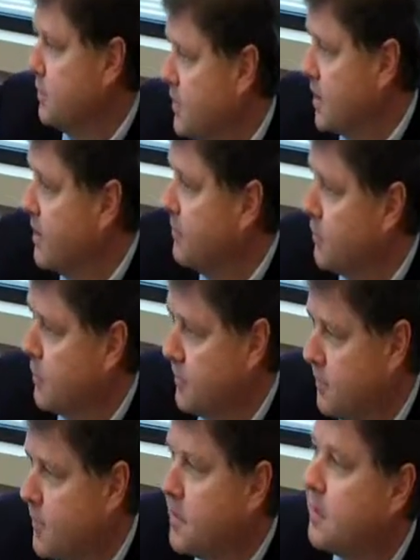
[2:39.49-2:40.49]
to do VA for the
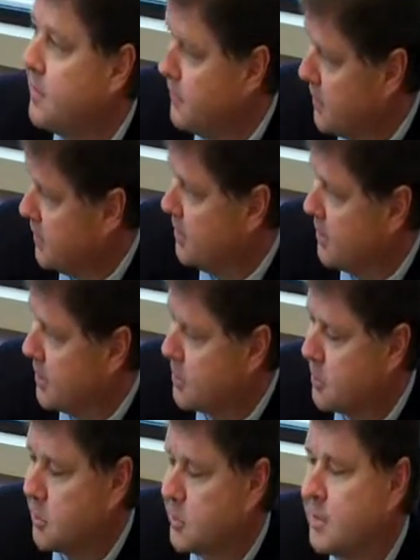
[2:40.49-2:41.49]
funding fee
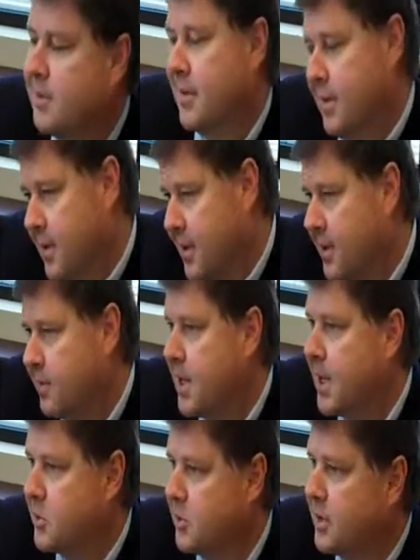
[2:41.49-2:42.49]
issues,
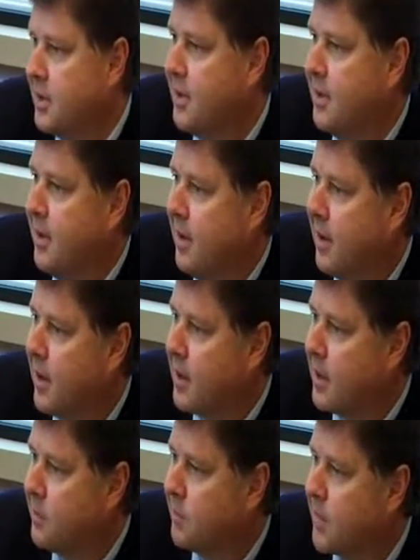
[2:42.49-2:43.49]
naturally.
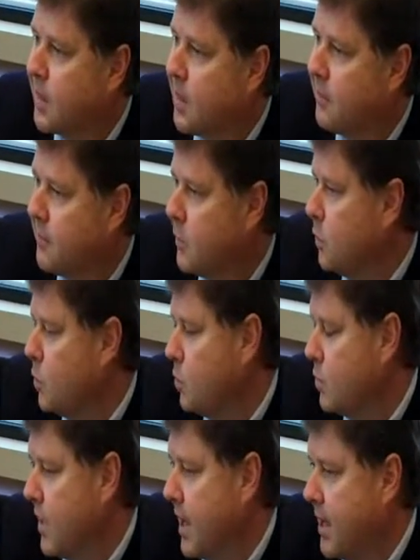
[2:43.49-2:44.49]
If
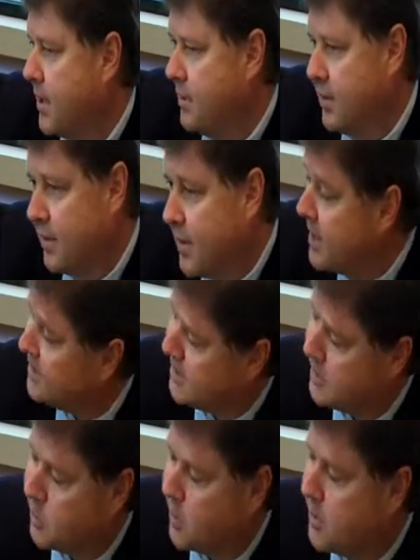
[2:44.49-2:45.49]
you had less
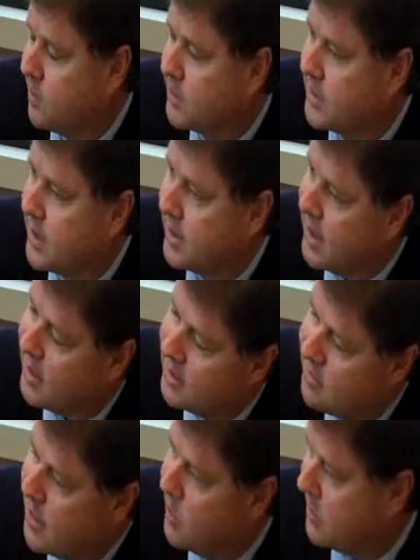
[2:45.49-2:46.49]
than 20% down,
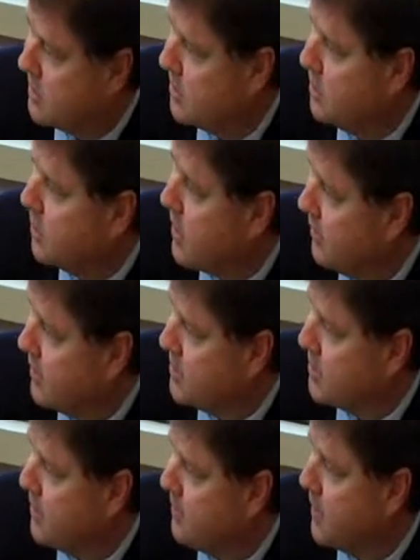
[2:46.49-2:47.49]
you may consider an
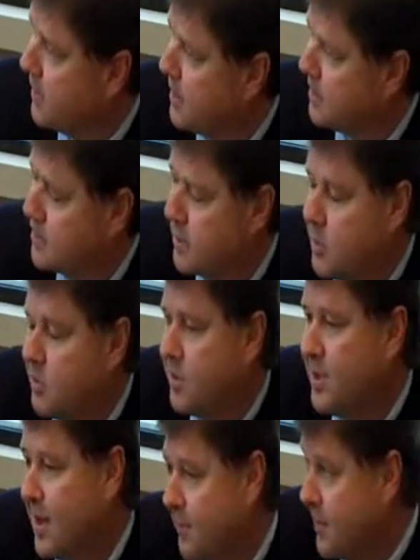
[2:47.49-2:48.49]
FHA finance loan,
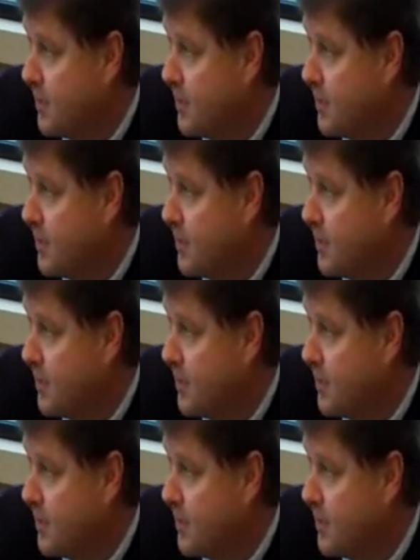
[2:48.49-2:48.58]
but